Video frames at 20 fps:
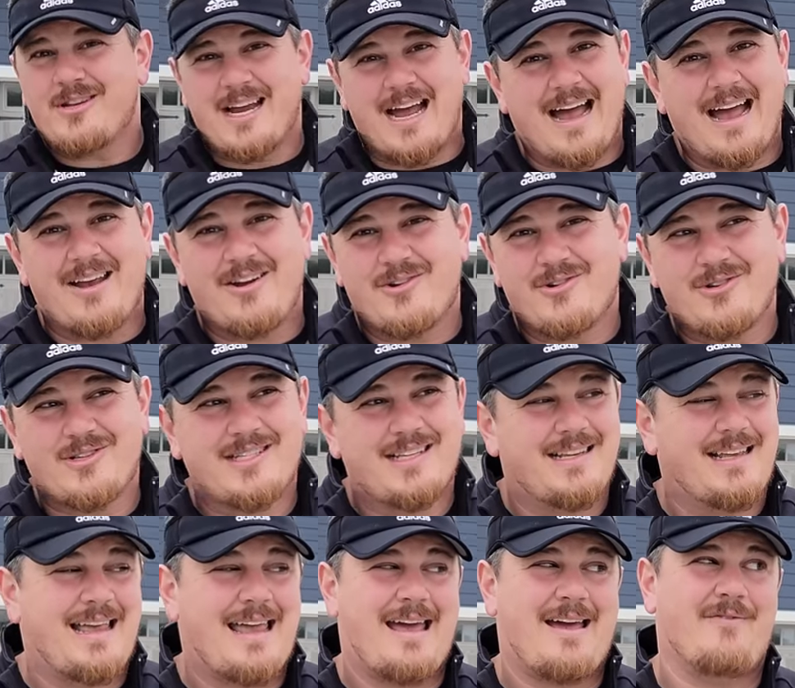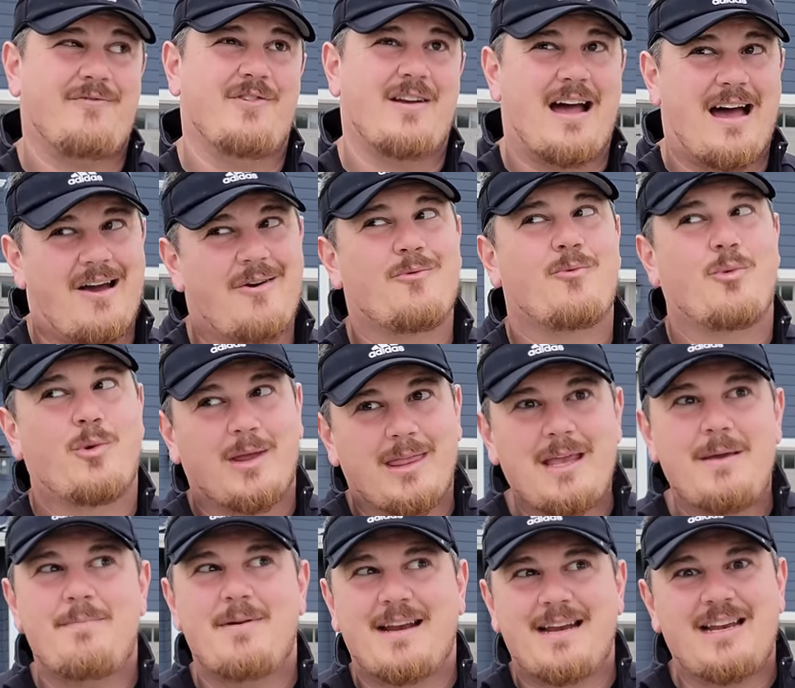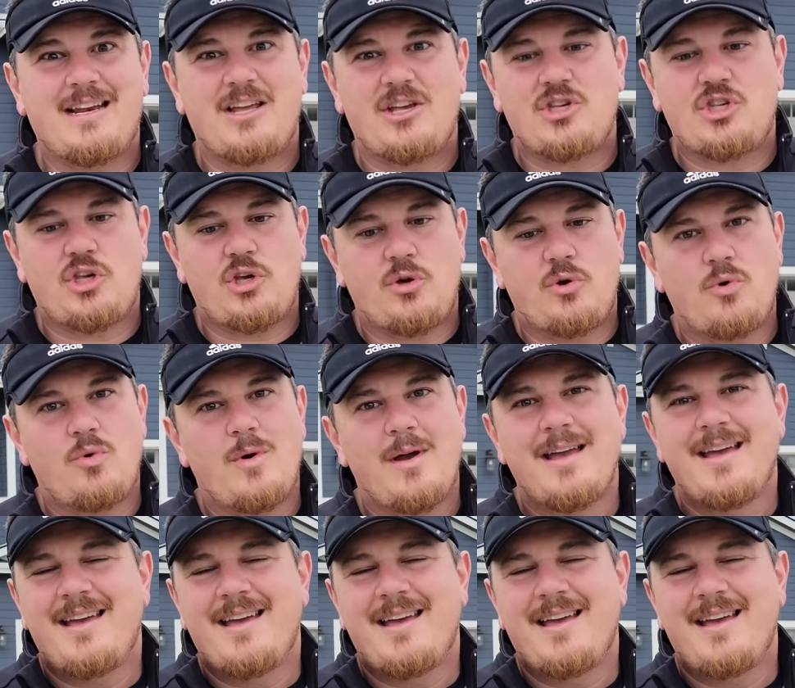tires have not really been an issue.